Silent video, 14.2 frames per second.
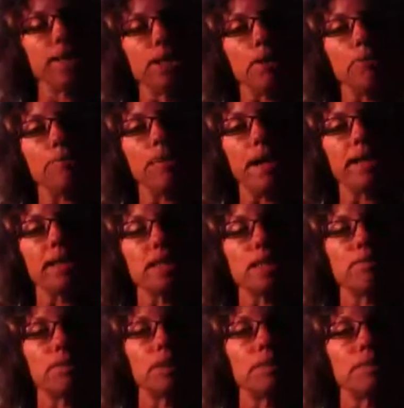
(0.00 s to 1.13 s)
Double-blind
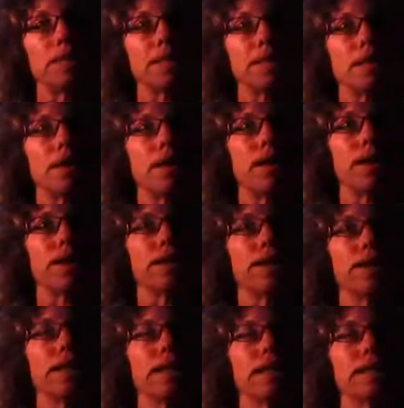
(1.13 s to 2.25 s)
experiments
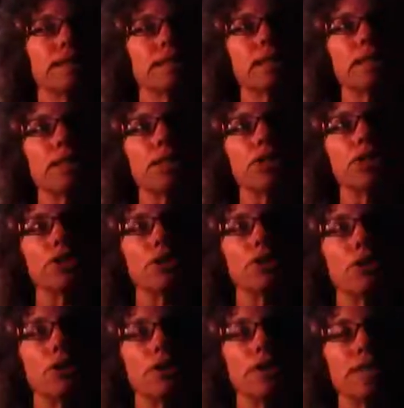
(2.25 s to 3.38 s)
are considered the
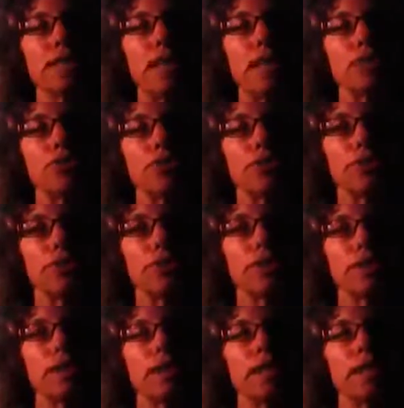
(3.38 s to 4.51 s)
gold standard
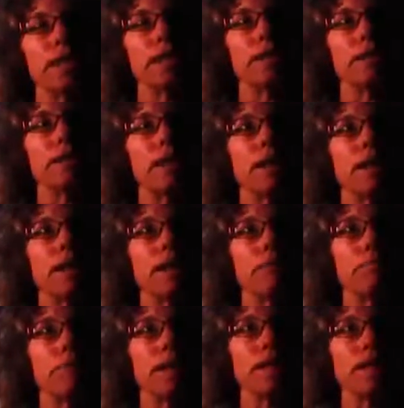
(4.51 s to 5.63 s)
in
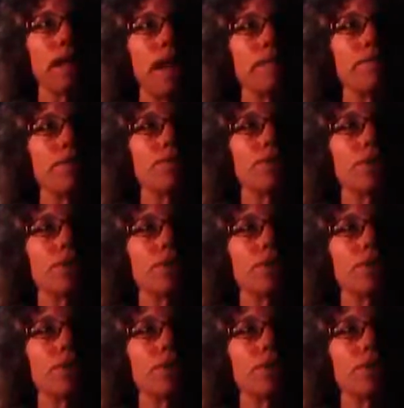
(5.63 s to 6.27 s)
many types of